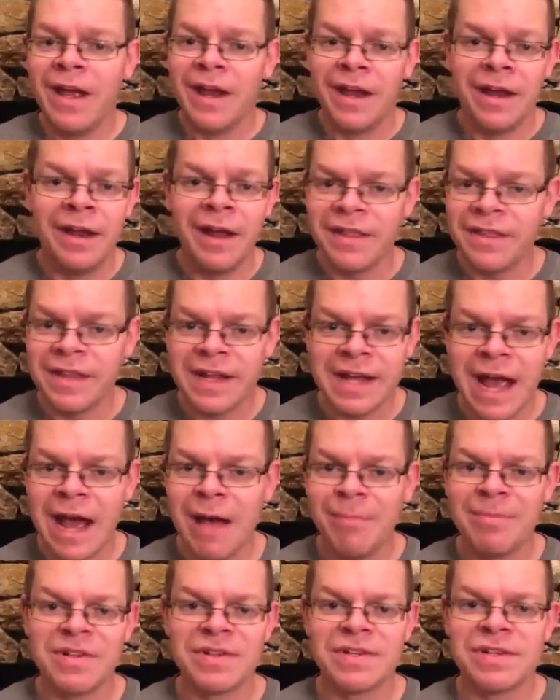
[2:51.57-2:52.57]
nothing
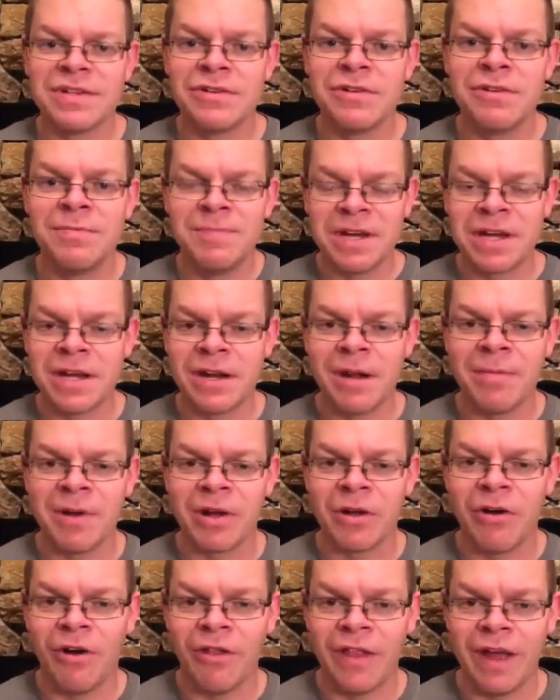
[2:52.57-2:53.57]
happens until you pick it up and
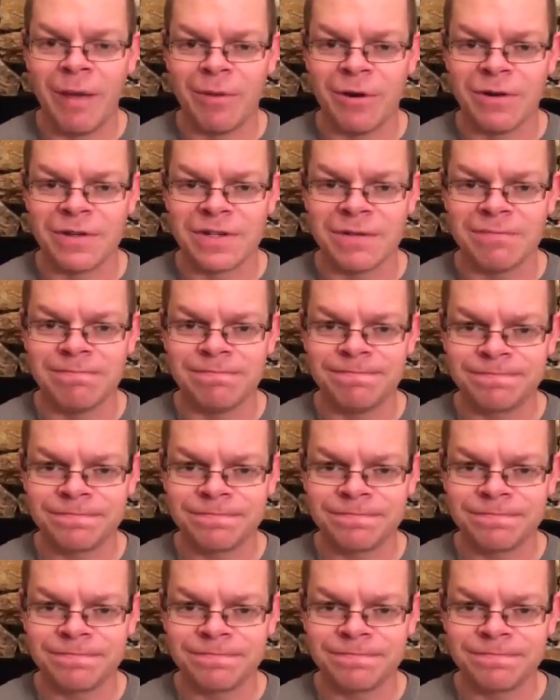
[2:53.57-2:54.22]
call that person.